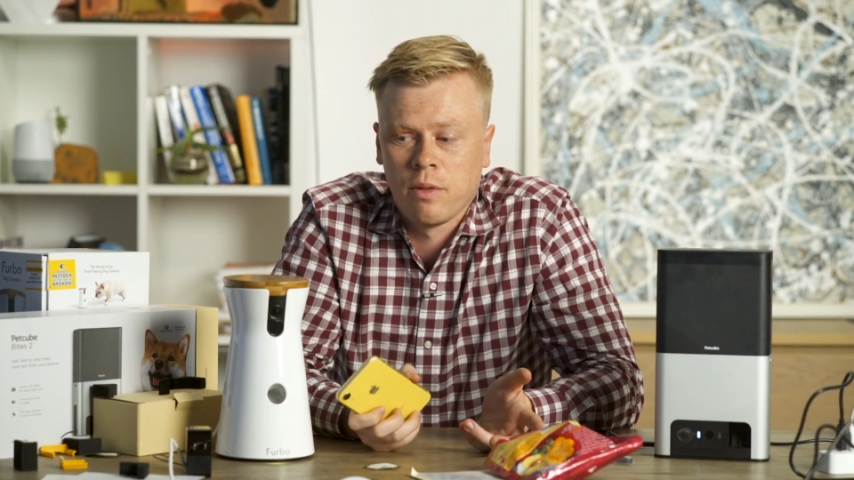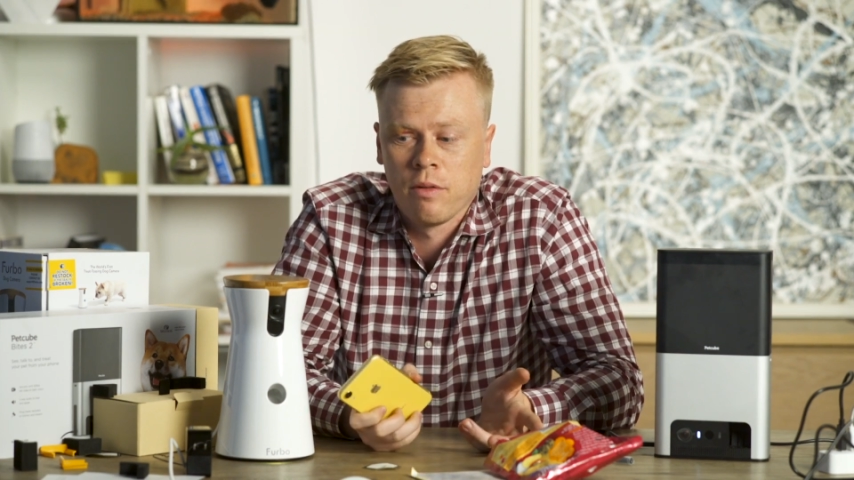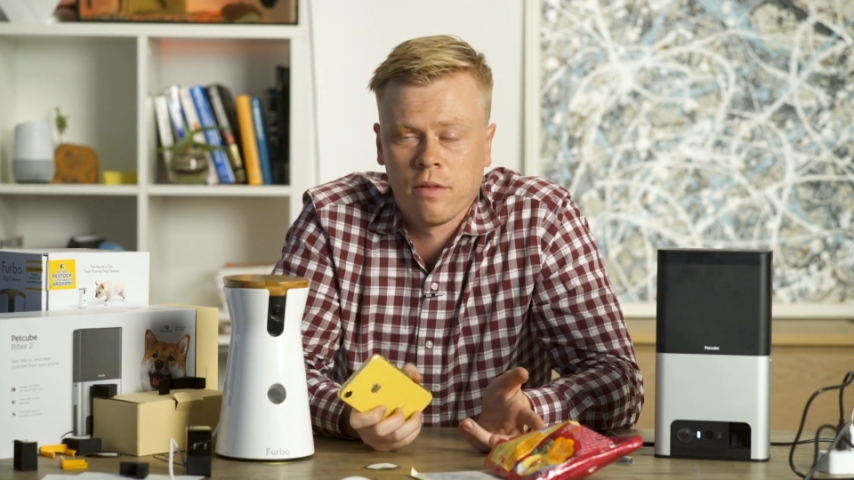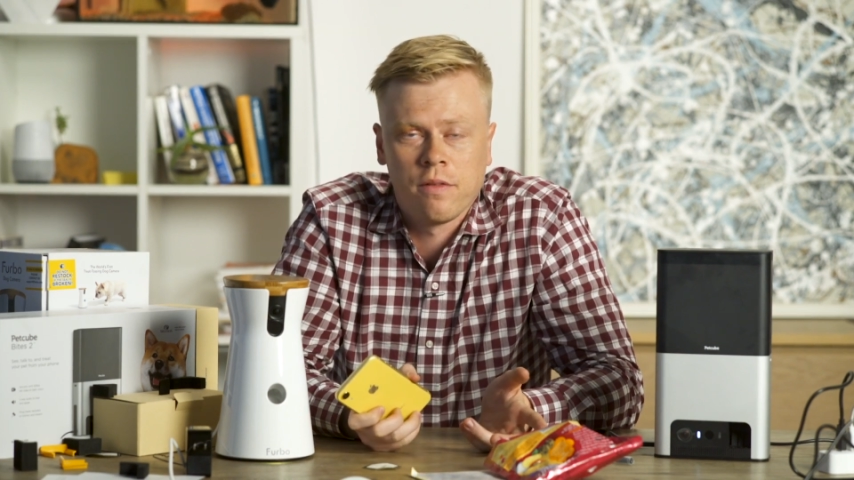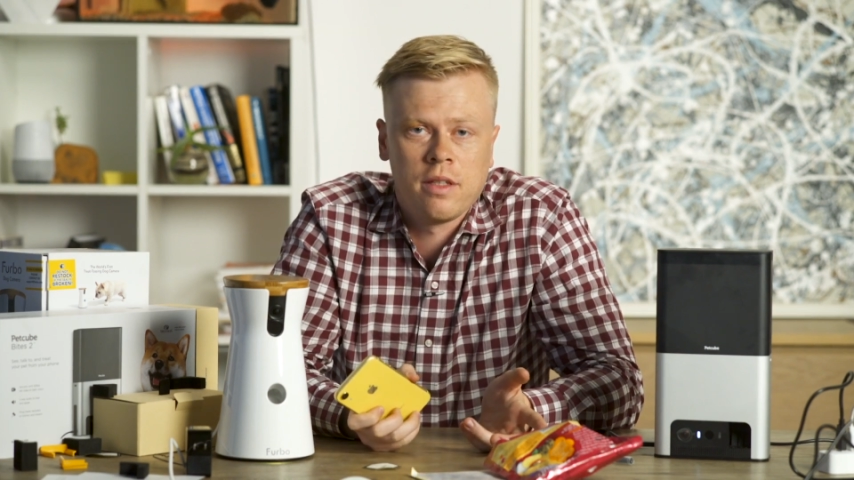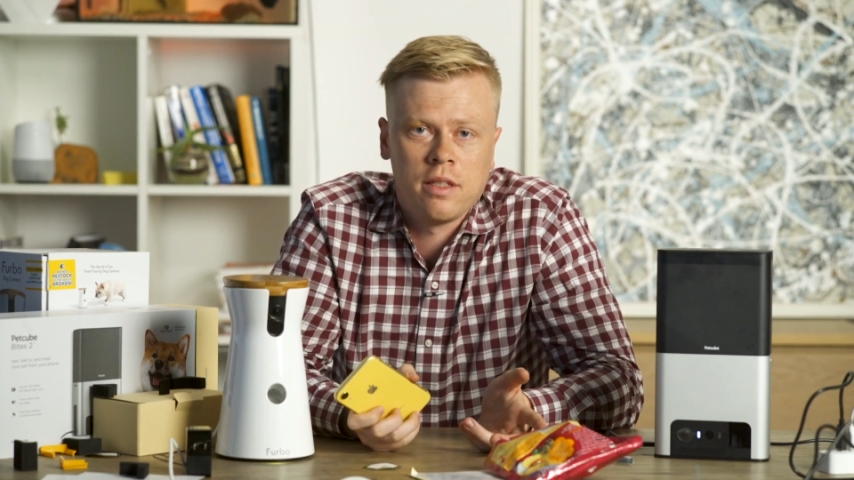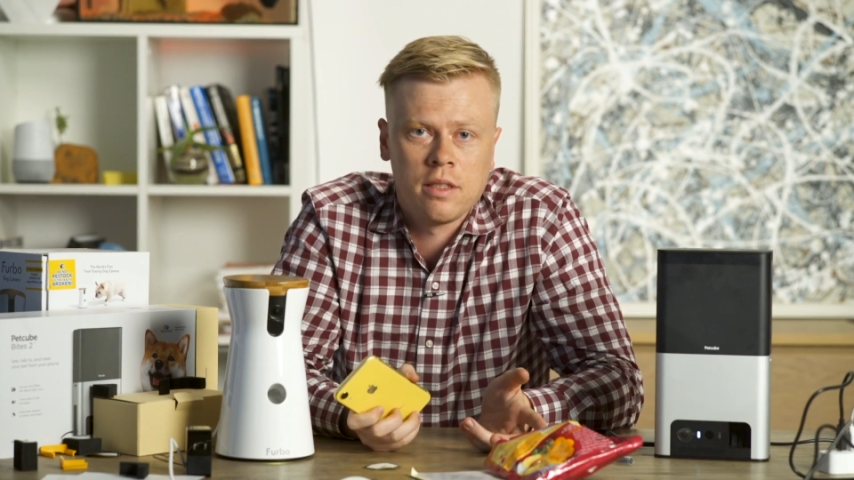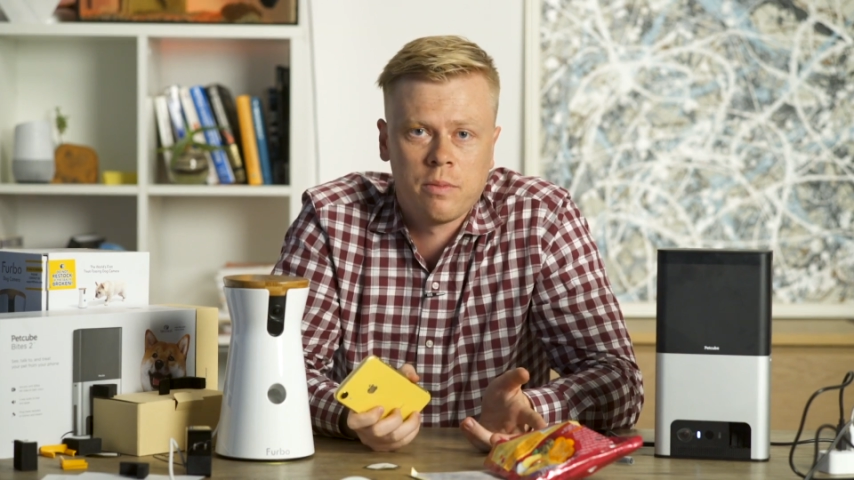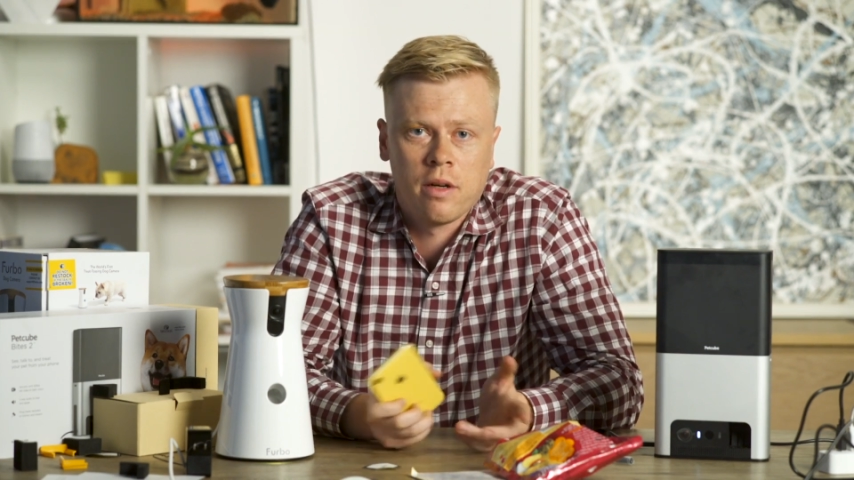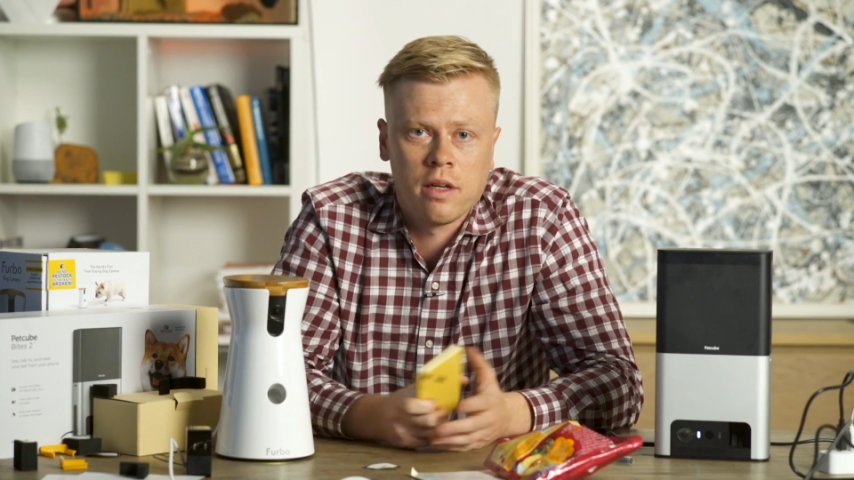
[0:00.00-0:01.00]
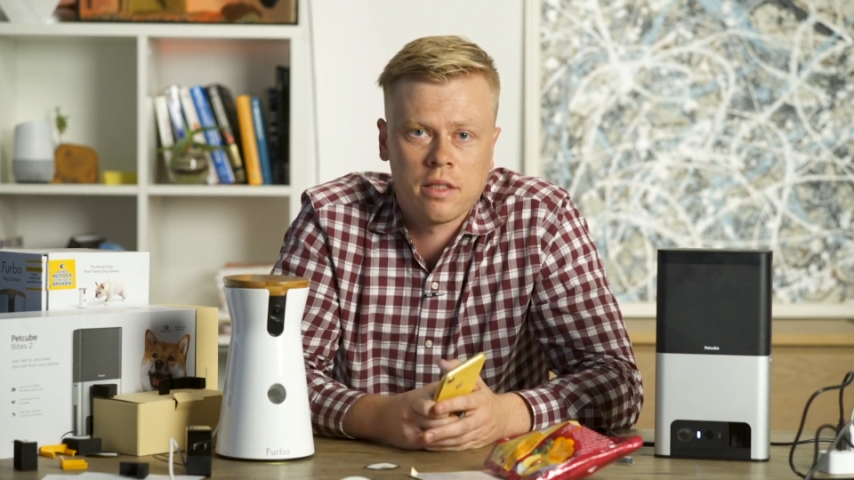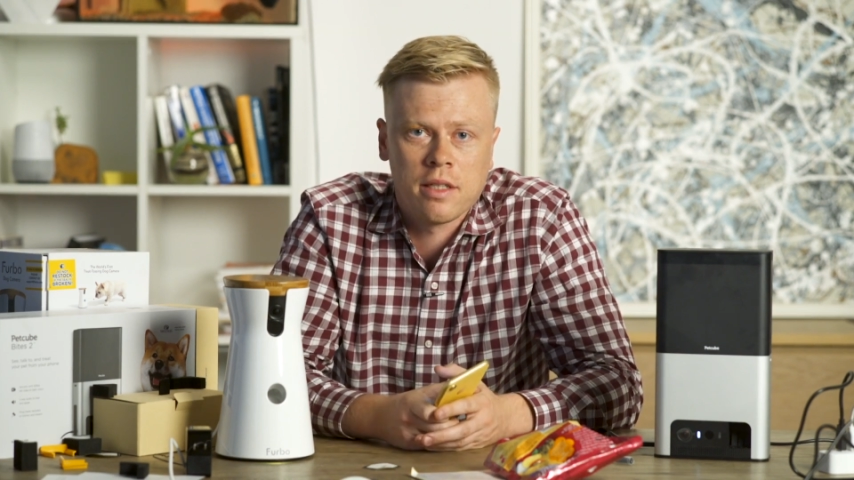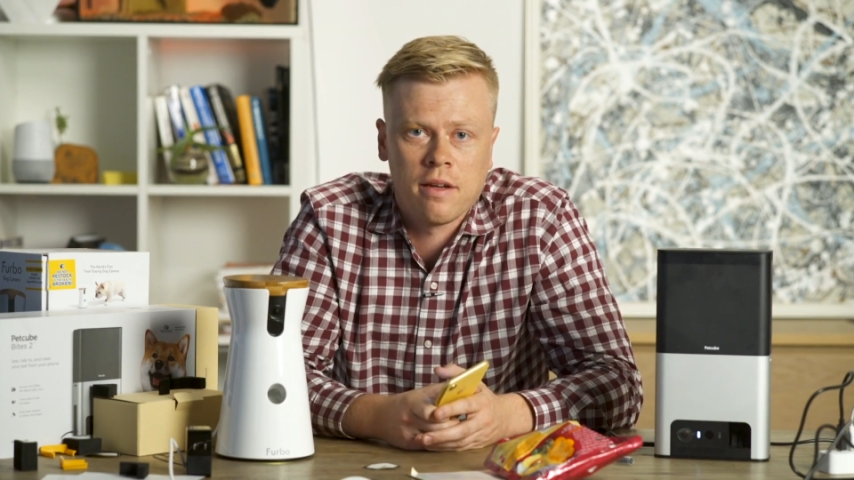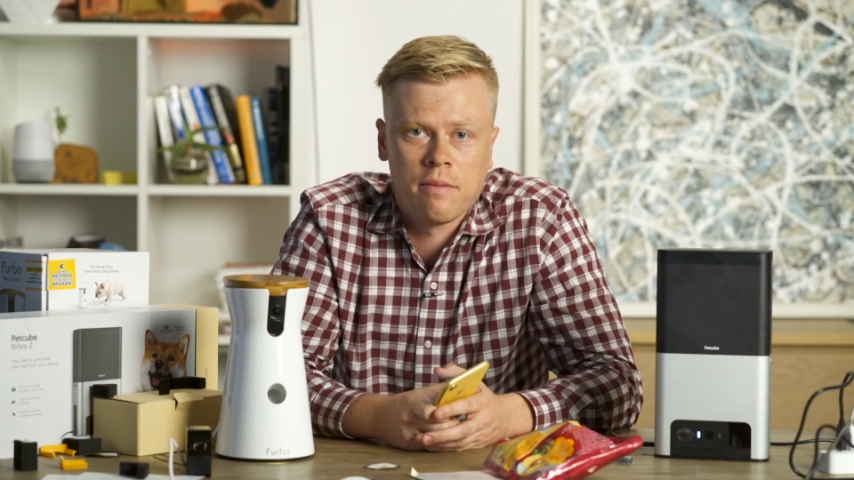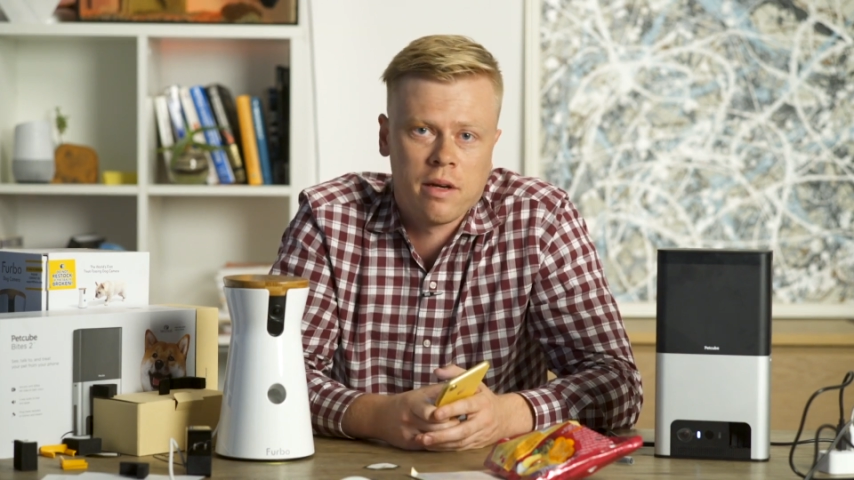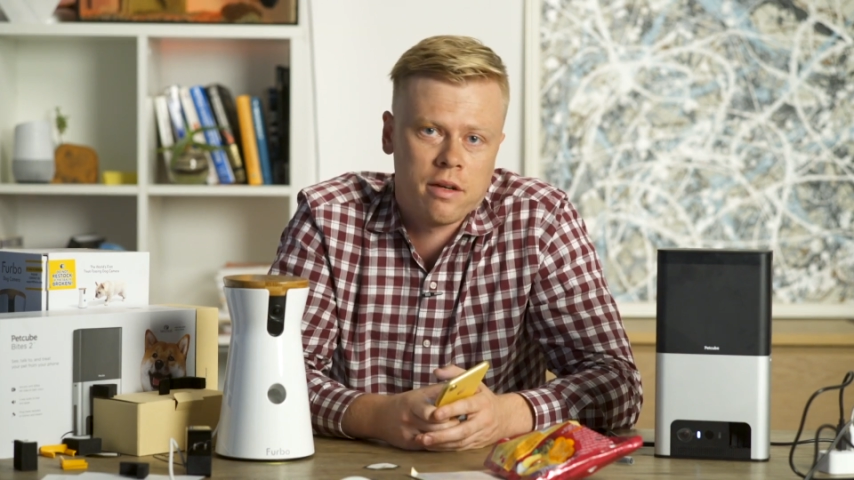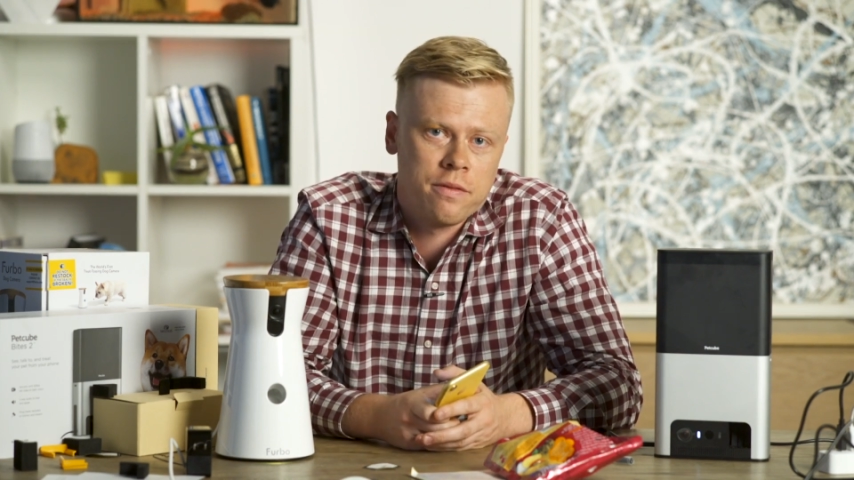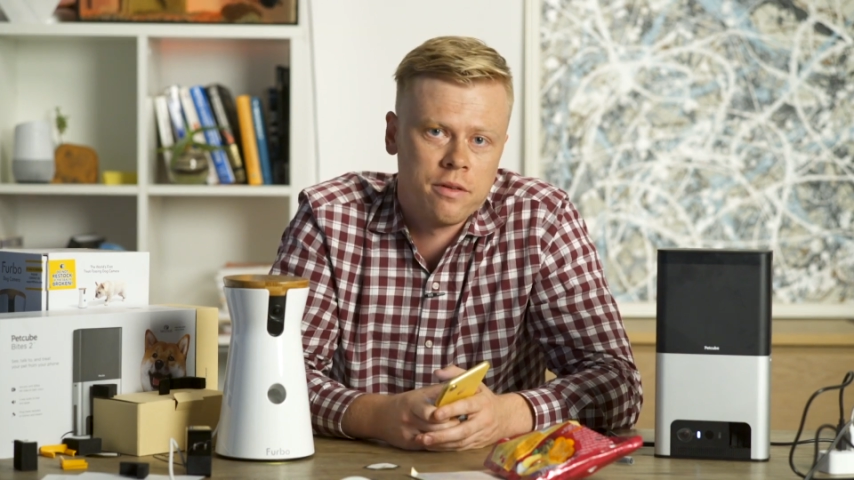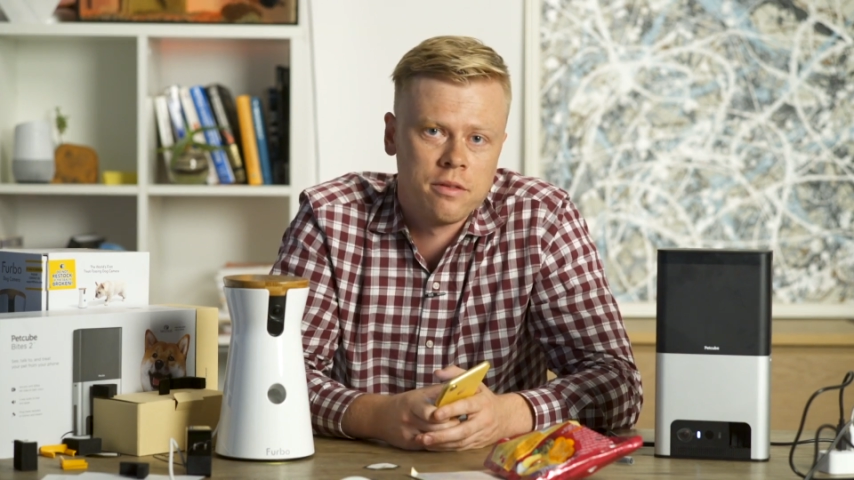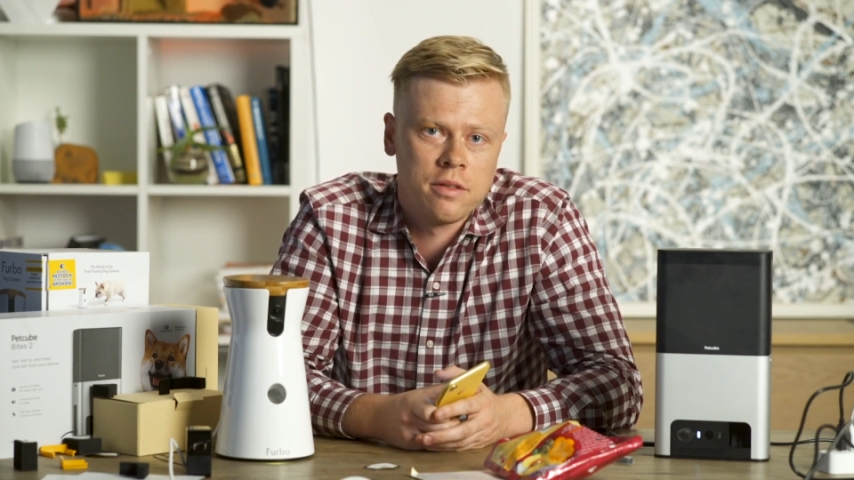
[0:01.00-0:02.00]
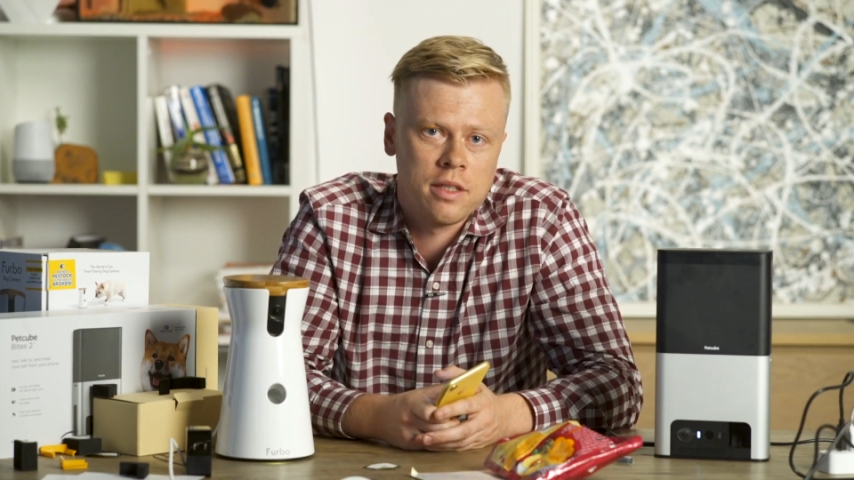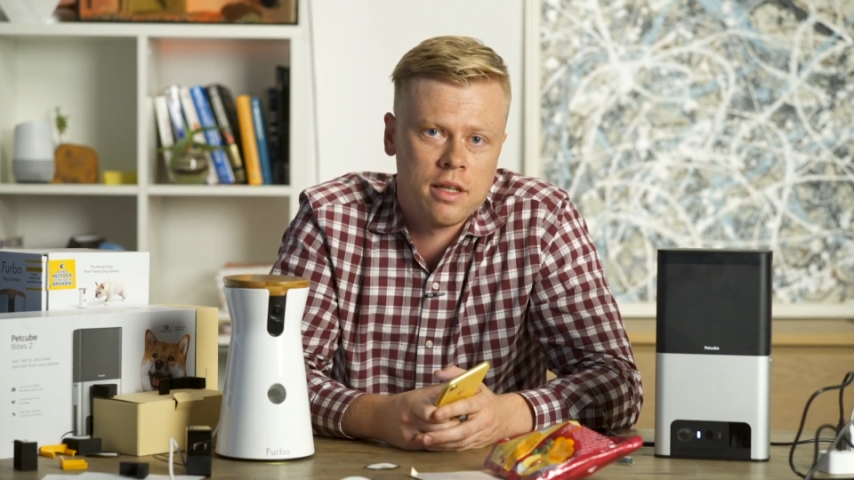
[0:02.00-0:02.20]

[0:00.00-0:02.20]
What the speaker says: Both of these products have microphones